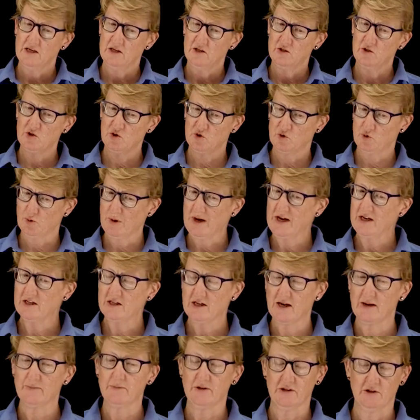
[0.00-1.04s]
strain
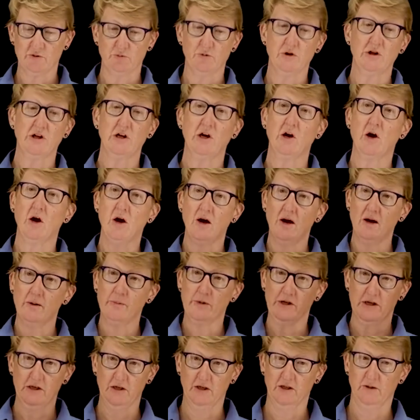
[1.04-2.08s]
type that's really
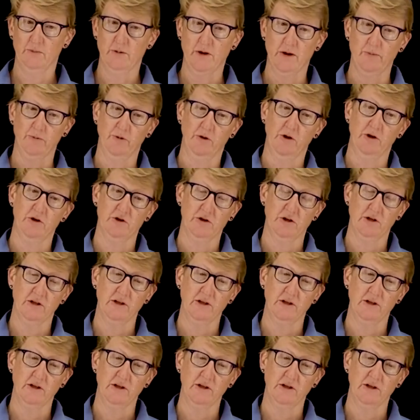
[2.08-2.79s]
common in the population,